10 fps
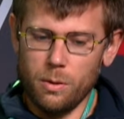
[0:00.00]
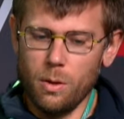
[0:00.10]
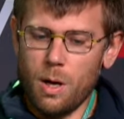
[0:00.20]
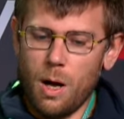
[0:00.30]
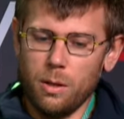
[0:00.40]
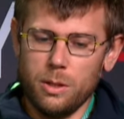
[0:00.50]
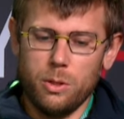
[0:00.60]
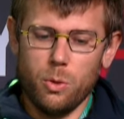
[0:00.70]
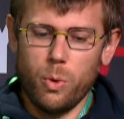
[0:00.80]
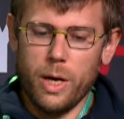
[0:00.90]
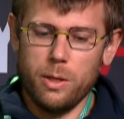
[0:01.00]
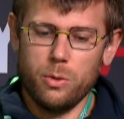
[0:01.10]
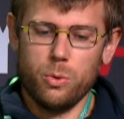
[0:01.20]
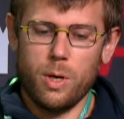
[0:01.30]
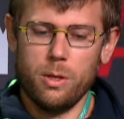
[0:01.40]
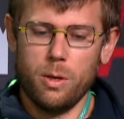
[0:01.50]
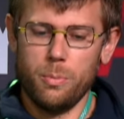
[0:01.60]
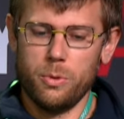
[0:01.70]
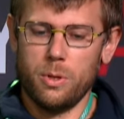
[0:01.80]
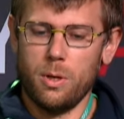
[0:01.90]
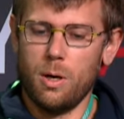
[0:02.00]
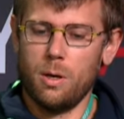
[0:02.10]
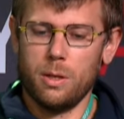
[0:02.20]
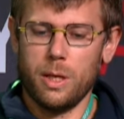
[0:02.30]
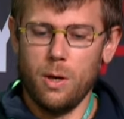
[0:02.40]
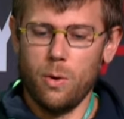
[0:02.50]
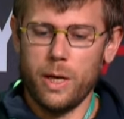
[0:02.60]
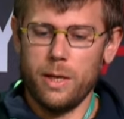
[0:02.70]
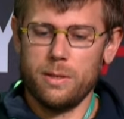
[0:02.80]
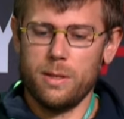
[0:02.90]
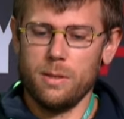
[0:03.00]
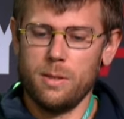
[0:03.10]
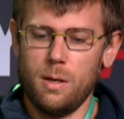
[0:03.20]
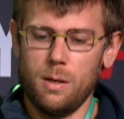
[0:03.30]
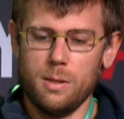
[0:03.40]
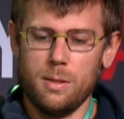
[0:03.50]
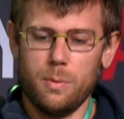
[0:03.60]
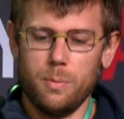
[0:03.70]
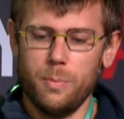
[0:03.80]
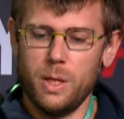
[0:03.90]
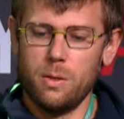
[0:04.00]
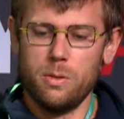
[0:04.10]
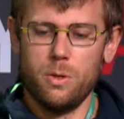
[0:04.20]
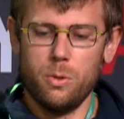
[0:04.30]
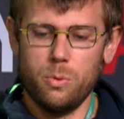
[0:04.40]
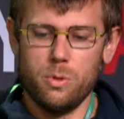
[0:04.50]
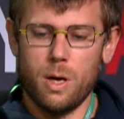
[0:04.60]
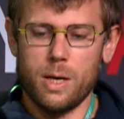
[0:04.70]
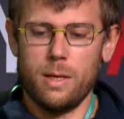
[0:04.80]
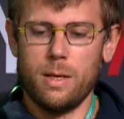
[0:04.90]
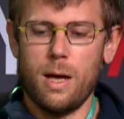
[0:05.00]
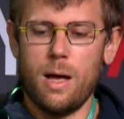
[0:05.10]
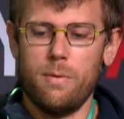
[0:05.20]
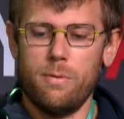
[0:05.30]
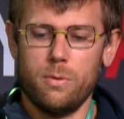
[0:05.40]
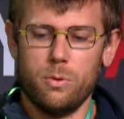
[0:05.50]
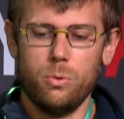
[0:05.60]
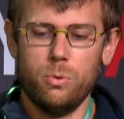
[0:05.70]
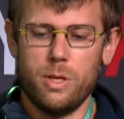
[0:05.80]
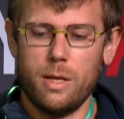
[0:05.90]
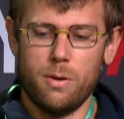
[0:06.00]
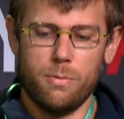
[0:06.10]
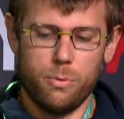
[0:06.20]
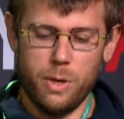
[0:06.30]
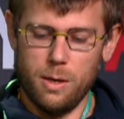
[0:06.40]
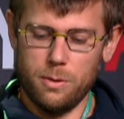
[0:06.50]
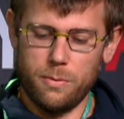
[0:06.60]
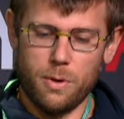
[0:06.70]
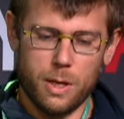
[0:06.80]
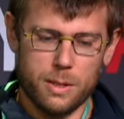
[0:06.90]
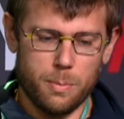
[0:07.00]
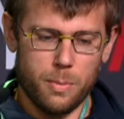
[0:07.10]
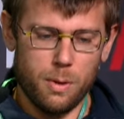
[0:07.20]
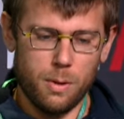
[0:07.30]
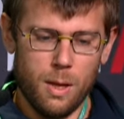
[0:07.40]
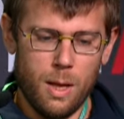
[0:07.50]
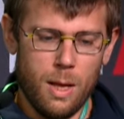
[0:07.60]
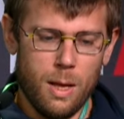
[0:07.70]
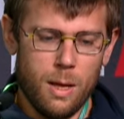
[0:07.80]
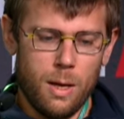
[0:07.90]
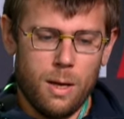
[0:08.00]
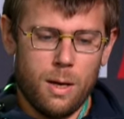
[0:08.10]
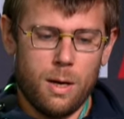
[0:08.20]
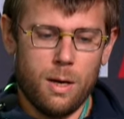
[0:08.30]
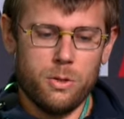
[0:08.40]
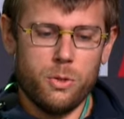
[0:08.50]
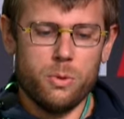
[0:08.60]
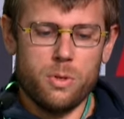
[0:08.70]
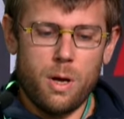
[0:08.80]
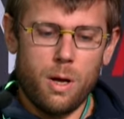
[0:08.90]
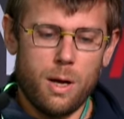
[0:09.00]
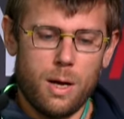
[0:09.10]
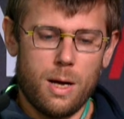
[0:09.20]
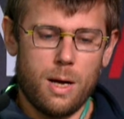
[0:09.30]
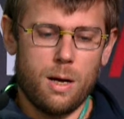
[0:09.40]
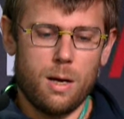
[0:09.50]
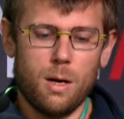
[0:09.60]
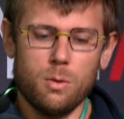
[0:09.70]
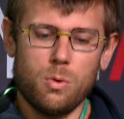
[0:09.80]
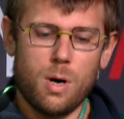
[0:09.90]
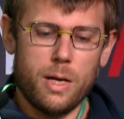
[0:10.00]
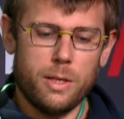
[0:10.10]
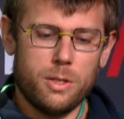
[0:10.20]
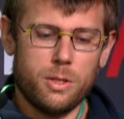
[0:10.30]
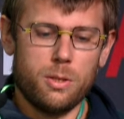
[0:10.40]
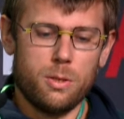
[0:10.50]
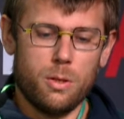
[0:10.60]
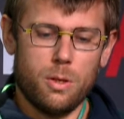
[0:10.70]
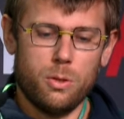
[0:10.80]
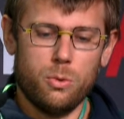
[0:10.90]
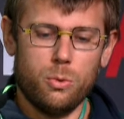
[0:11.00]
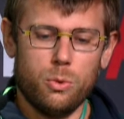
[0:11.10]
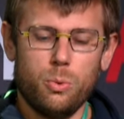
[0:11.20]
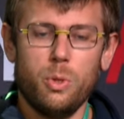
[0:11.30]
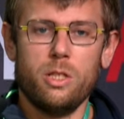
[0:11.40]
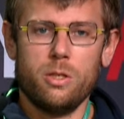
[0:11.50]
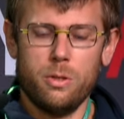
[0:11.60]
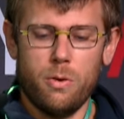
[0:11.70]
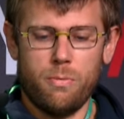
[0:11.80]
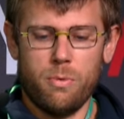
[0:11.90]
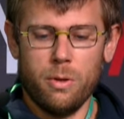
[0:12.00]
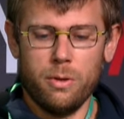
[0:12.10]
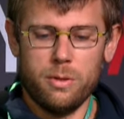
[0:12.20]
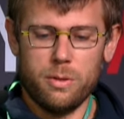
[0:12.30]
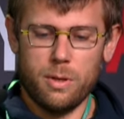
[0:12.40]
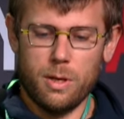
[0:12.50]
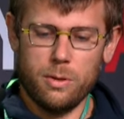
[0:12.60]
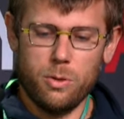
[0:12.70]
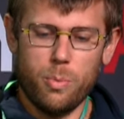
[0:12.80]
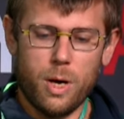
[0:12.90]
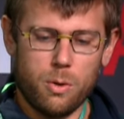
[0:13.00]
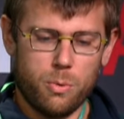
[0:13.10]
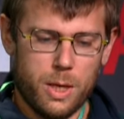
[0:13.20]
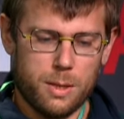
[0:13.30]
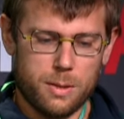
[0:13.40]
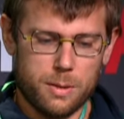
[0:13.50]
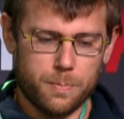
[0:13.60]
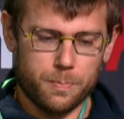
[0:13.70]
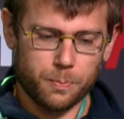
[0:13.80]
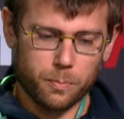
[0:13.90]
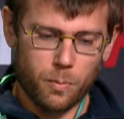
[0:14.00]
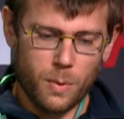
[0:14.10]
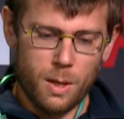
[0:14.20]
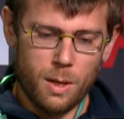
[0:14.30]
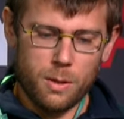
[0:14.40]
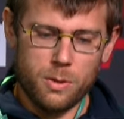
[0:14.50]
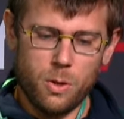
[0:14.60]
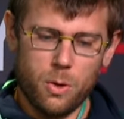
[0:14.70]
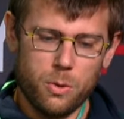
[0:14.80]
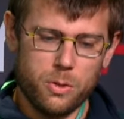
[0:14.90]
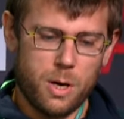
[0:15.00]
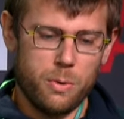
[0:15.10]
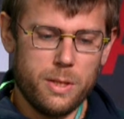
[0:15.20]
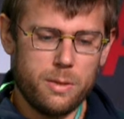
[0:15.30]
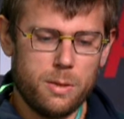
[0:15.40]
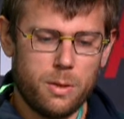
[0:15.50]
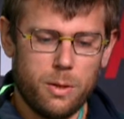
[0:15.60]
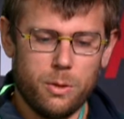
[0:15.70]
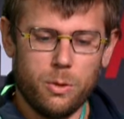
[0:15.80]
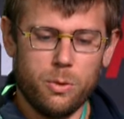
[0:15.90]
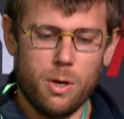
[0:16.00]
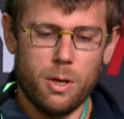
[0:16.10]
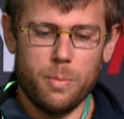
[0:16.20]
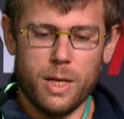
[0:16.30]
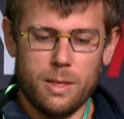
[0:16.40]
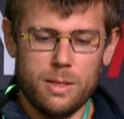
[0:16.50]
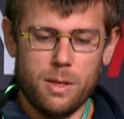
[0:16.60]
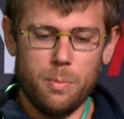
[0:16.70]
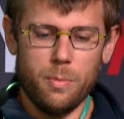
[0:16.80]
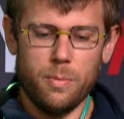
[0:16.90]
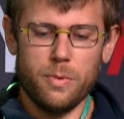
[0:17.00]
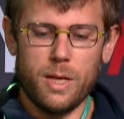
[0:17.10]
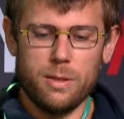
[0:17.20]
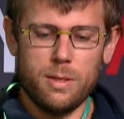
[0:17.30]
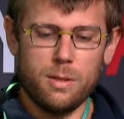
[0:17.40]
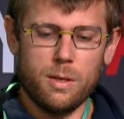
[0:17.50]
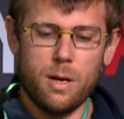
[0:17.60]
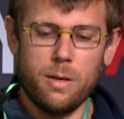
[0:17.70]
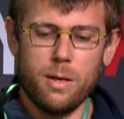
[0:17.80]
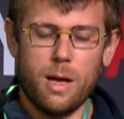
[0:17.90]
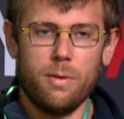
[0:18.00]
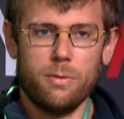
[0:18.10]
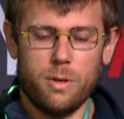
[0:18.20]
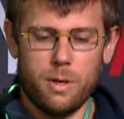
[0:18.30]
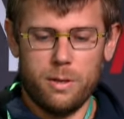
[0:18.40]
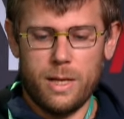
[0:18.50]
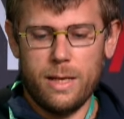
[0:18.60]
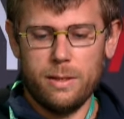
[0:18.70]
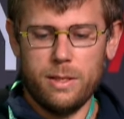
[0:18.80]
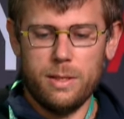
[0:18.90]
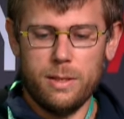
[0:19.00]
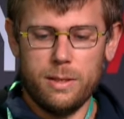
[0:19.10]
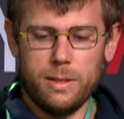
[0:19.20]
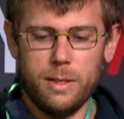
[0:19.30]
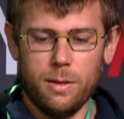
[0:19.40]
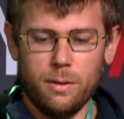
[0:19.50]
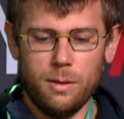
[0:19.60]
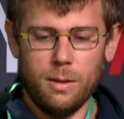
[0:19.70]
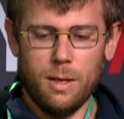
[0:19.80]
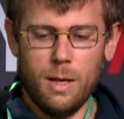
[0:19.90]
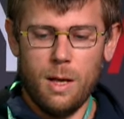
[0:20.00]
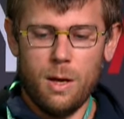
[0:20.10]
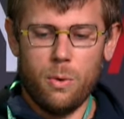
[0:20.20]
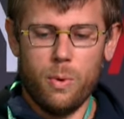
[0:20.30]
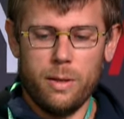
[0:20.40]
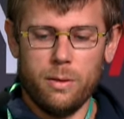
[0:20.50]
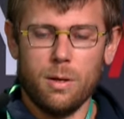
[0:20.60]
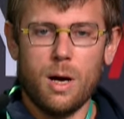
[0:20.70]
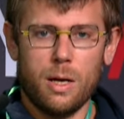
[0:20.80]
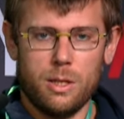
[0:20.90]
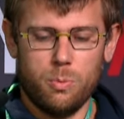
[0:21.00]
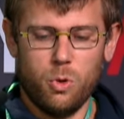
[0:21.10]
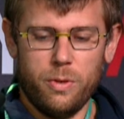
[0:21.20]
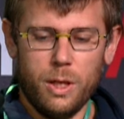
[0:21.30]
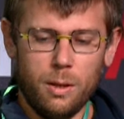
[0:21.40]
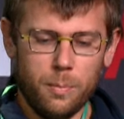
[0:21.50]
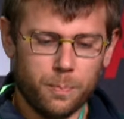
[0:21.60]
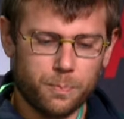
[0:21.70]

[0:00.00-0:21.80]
The car needs a way to adopt or relocate sensors because the user can have two sets of wheels, for example, and users are encouraged to switch the front and the back wheels. So there is an auto-learn mechanism that is run after 90 seconds when the car is moving.